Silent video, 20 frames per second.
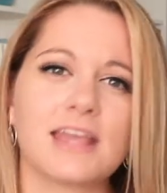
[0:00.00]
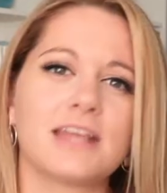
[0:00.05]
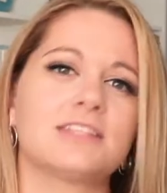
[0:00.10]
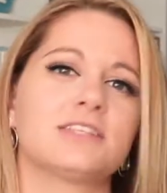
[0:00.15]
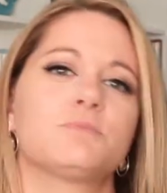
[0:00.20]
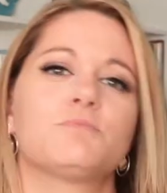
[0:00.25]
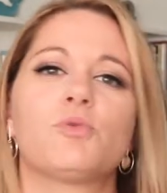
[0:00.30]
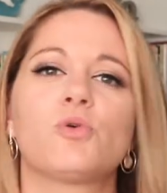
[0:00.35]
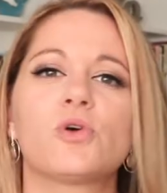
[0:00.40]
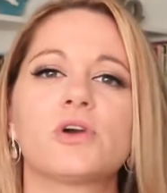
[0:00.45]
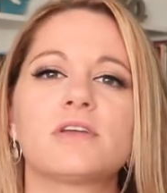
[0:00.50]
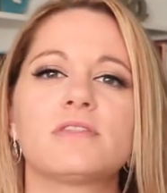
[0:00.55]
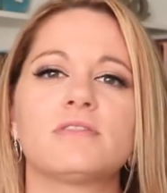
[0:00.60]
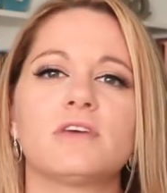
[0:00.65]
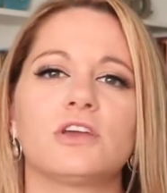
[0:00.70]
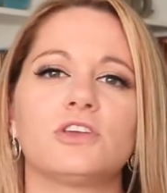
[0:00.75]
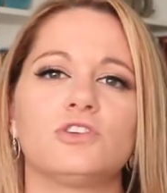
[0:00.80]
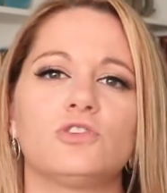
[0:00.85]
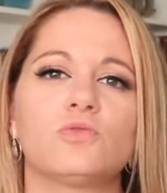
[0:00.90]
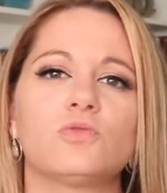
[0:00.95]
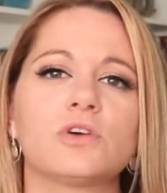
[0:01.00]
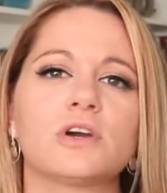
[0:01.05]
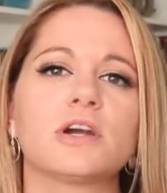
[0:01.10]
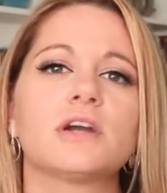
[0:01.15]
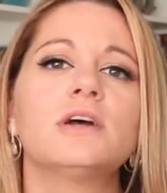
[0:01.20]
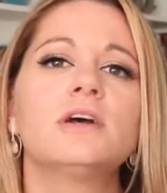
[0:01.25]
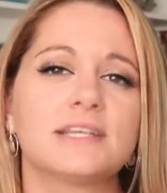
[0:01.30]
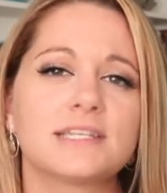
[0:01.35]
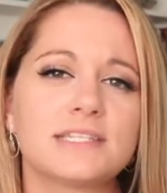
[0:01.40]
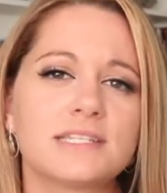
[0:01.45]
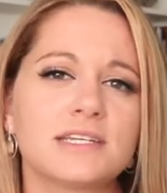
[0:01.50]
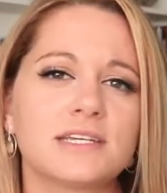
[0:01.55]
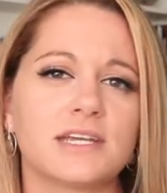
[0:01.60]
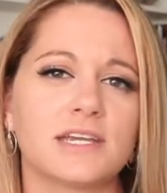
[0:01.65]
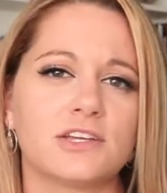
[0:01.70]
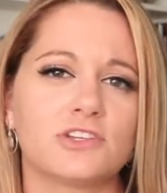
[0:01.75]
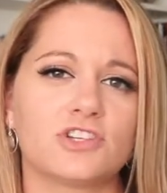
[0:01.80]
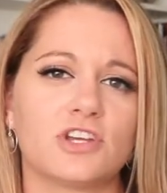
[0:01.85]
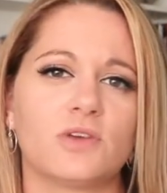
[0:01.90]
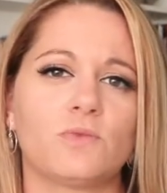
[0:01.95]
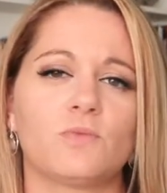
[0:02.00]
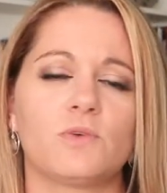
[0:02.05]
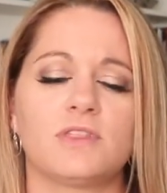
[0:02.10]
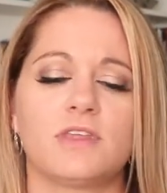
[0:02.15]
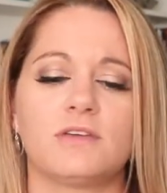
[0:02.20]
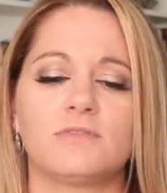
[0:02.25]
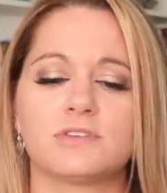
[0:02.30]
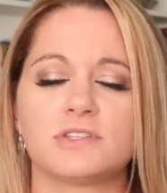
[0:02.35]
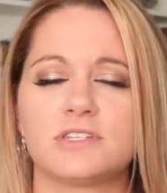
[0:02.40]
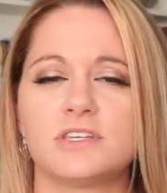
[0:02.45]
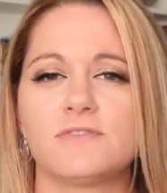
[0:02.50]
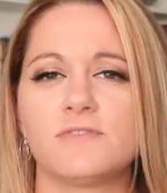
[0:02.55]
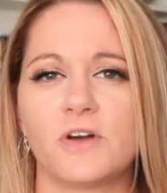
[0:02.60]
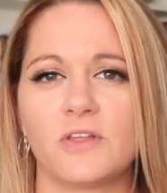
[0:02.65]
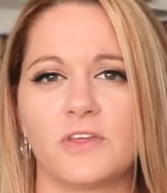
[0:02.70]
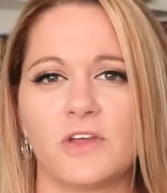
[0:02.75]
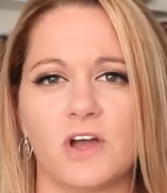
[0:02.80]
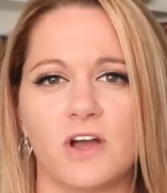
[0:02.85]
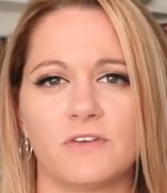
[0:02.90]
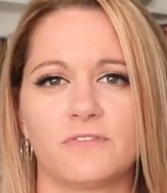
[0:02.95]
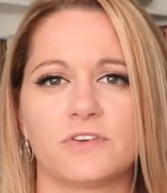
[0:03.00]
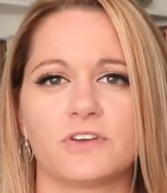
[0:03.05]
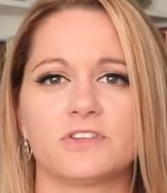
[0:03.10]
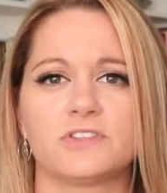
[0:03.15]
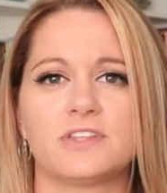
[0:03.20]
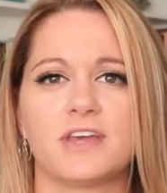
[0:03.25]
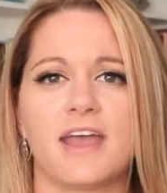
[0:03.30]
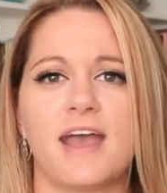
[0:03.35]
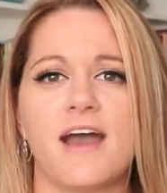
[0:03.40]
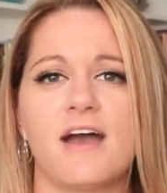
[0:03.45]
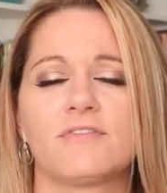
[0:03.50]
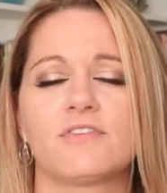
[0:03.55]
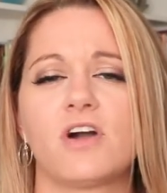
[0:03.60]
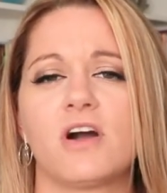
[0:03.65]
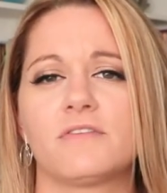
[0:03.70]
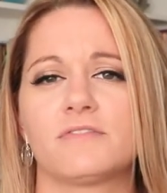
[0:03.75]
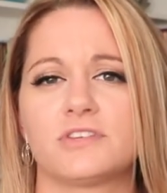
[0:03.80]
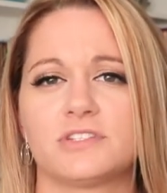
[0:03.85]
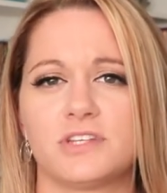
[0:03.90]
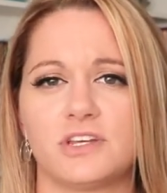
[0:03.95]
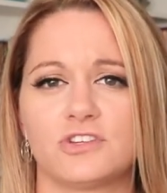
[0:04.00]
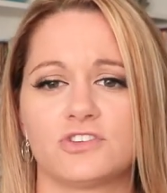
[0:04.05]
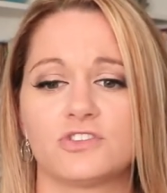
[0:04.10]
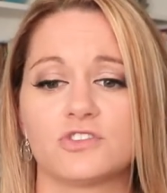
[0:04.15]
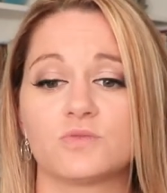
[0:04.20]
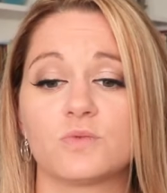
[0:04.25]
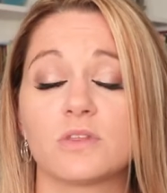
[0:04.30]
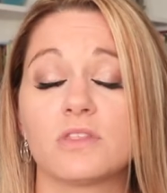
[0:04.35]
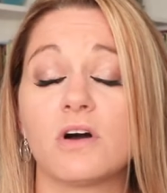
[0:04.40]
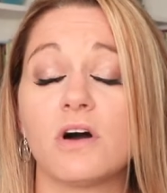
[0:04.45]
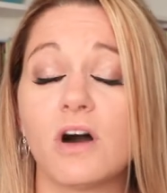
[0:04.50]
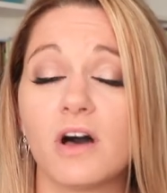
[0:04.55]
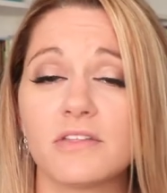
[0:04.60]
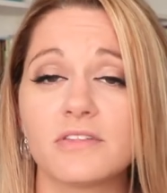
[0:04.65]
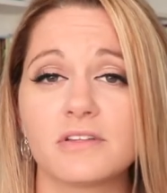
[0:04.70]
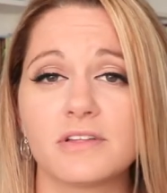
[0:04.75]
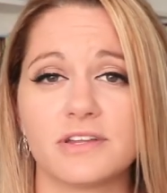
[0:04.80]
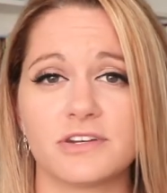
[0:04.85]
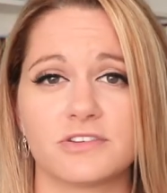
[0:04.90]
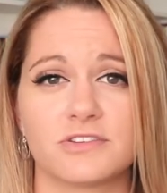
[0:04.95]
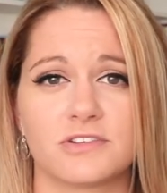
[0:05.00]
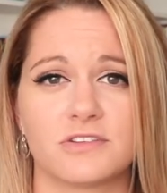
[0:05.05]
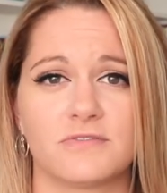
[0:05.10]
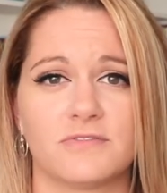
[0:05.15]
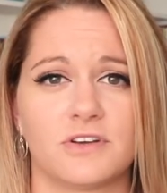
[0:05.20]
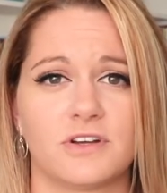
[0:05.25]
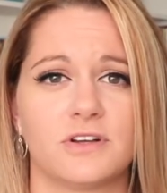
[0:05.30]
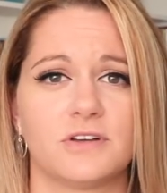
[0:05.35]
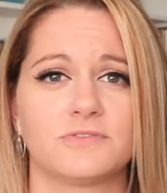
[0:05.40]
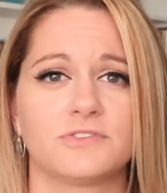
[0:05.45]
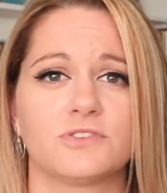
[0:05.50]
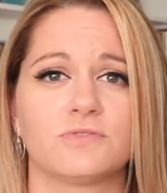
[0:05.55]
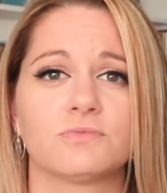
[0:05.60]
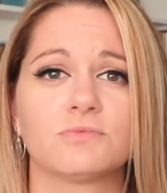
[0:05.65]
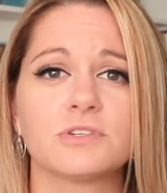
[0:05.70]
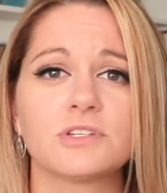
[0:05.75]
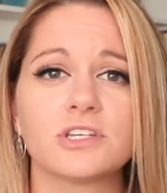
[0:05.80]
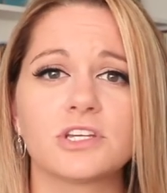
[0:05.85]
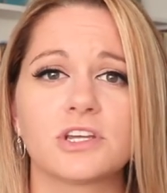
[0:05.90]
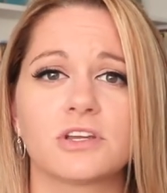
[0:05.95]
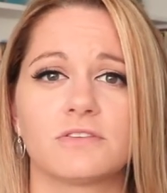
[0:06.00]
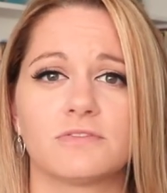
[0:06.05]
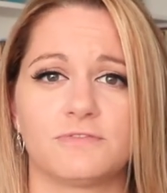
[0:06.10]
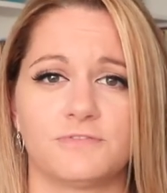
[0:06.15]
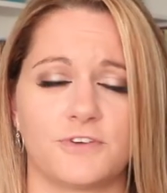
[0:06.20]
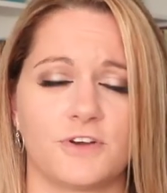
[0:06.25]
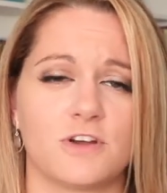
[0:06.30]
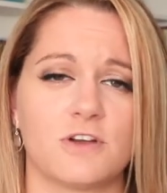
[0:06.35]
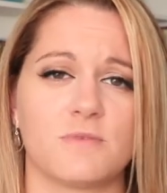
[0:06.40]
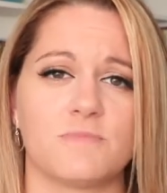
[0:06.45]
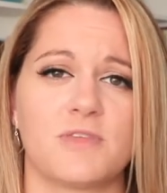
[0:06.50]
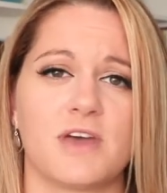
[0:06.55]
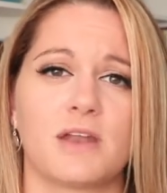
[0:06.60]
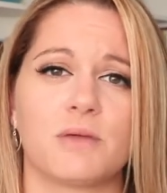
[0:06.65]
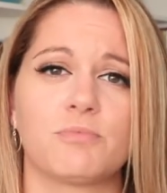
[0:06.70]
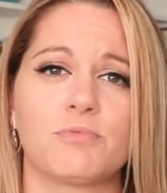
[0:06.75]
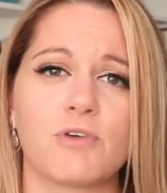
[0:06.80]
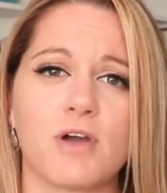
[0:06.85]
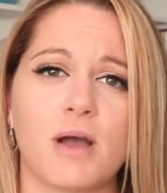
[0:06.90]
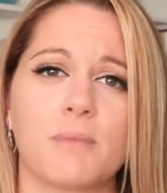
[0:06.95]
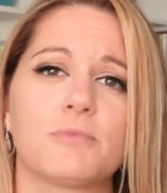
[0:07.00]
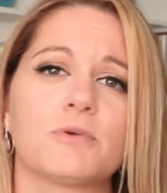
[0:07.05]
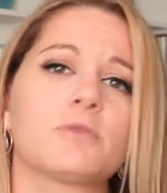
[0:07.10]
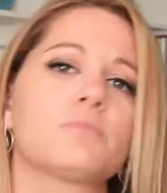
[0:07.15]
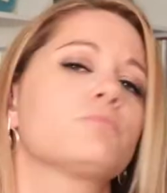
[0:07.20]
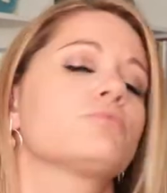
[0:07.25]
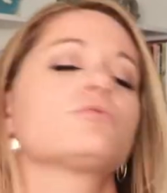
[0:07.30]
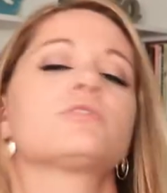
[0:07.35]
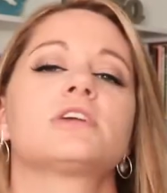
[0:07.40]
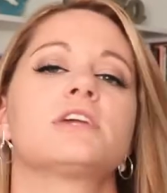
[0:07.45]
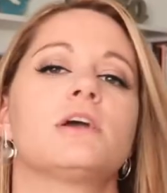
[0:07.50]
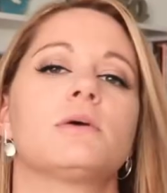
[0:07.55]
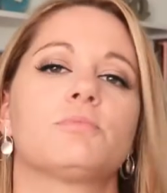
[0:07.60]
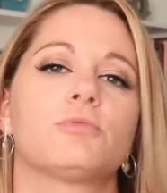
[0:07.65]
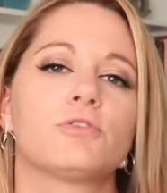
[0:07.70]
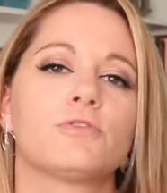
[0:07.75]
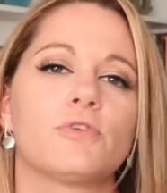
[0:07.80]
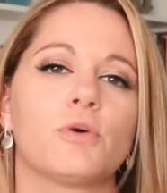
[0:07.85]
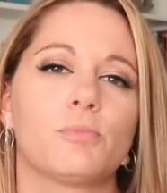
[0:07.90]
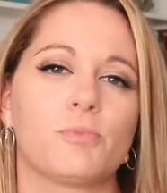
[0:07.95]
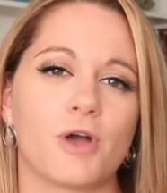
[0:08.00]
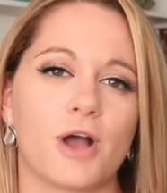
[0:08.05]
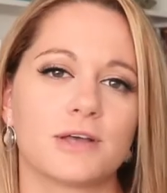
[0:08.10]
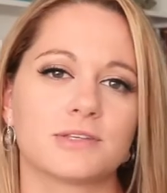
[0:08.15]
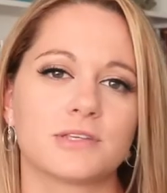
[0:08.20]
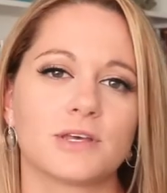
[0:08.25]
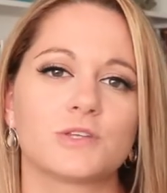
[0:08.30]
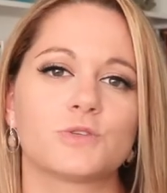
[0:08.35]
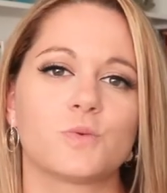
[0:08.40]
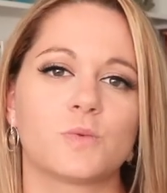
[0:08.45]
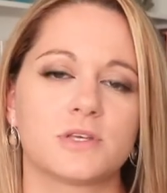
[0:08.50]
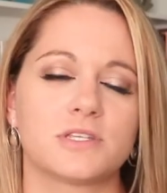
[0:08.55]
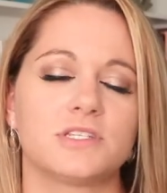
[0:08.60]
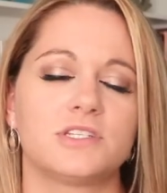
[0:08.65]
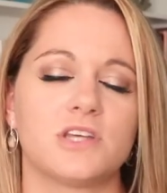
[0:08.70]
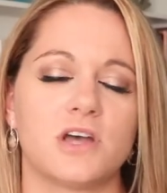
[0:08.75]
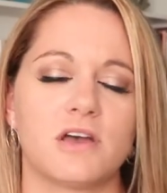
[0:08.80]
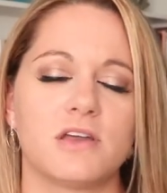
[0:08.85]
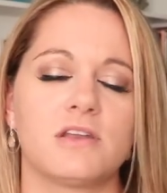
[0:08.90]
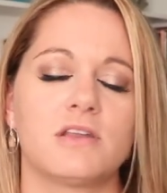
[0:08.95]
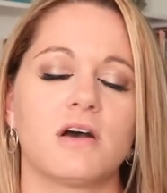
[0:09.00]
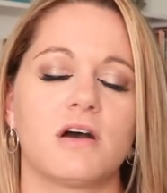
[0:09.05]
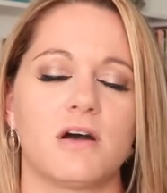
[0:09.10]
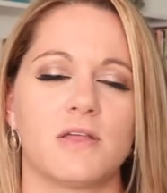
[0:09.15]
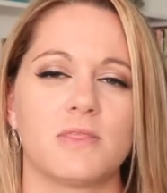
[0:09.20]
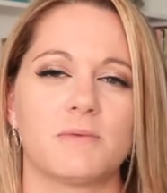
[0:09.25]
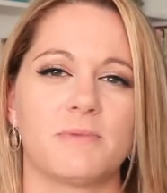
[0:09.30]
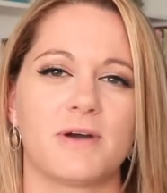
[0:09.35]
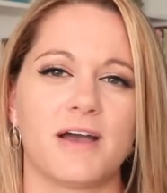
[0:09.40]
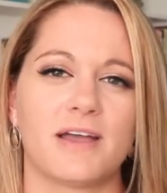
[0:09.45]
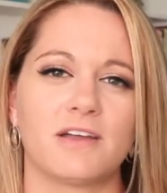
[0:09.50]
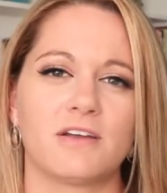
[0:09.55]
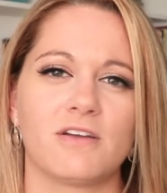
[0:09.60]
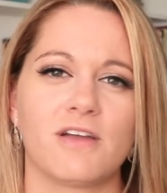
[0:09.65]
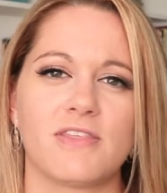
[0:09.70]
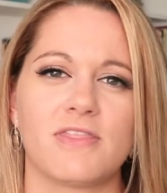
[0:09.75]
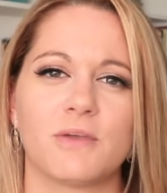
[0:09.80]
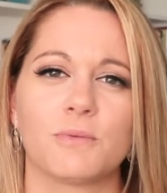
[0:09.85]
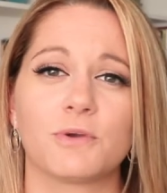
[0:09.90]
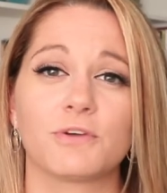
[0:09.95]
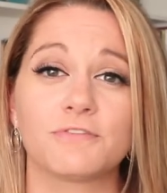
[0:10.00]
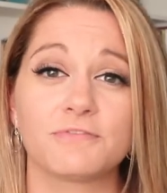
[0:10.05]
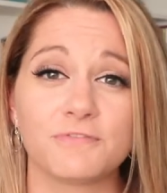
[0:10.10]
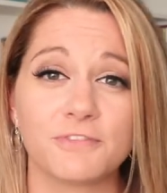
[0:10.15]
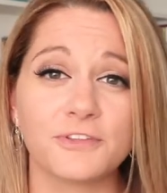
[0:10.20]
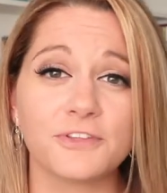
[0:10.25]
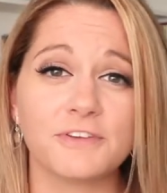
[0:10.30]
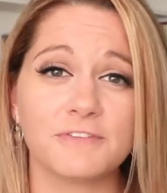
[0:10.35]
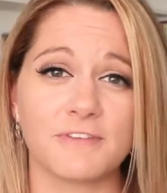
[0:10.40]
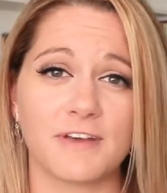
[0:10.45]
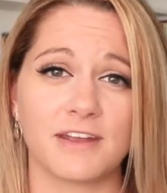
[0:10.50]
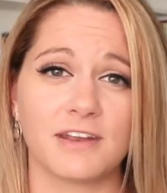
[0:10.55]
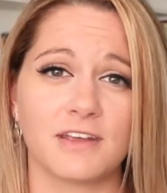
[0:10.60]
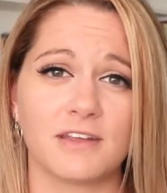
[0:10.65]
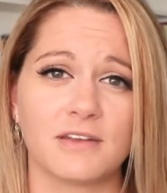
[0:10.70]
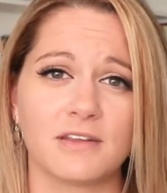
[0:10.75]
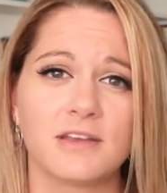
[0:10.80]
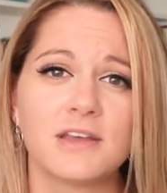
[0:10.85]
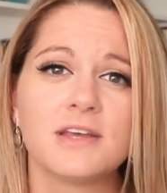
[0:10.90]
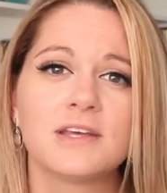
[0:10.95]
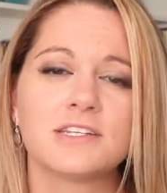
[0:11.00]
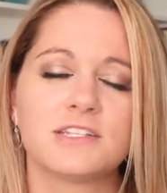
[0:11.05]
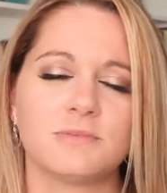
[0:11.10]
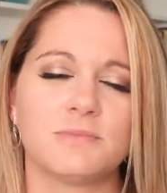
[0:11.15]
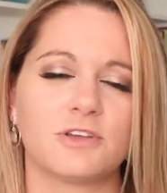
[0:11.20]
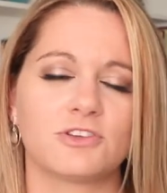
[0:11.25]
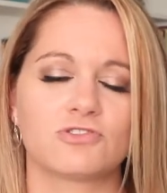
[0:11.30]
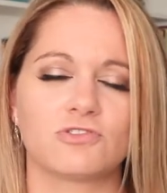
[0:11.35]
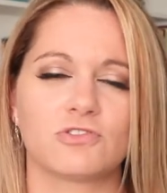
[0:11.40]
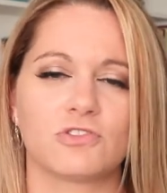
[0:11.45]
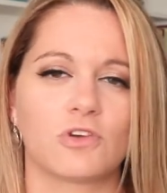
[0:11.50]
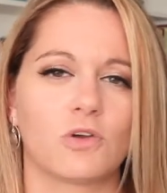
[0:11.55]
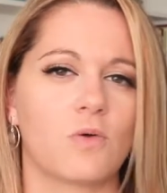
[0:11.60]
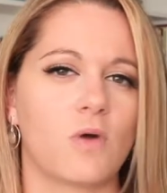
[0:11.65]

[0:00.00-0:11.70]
It's important that your listing agent, when they receive all the offers, they have conversations with all the lenders involved to really confirm that a proper pre-approval process was done on the buyer and they were fully vetted to make sure they're